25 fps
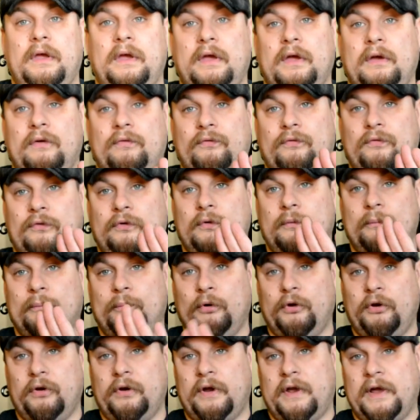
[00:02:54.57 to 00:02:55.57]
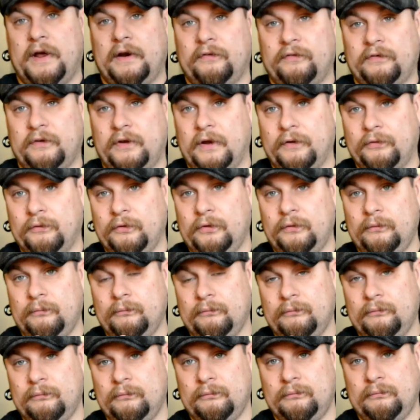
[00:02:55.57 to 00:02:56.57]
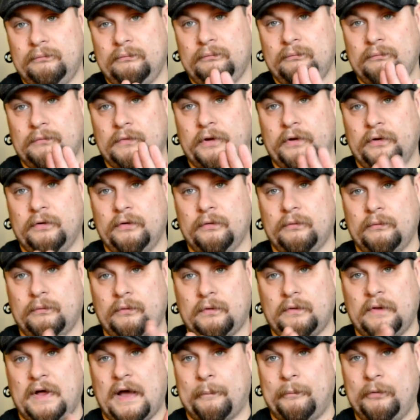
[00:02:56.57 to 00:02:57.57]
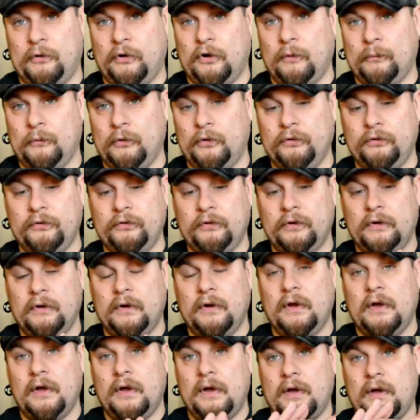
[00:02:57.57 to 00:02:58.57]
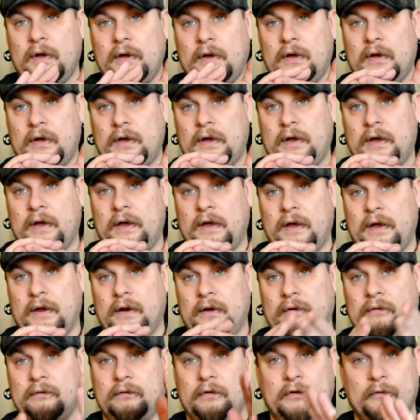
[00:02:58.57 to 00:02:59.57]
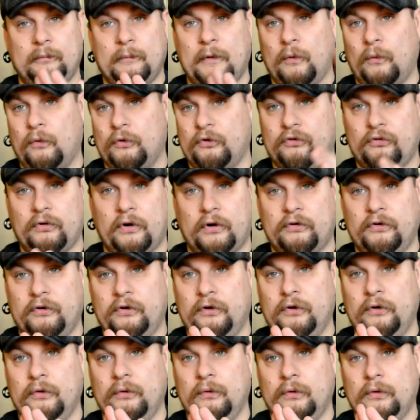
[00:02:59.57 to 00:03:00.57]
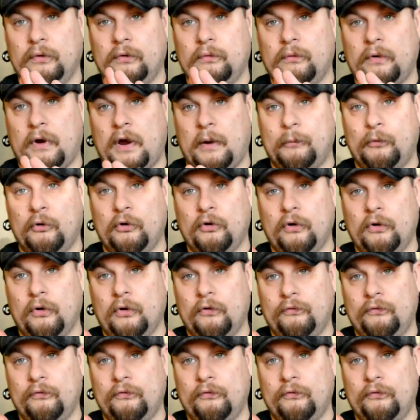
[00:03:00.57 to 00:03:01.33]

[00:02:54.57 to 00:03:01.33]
If you put your hands together, like you're clapping almost, and doesn't matter which direction you do, grab your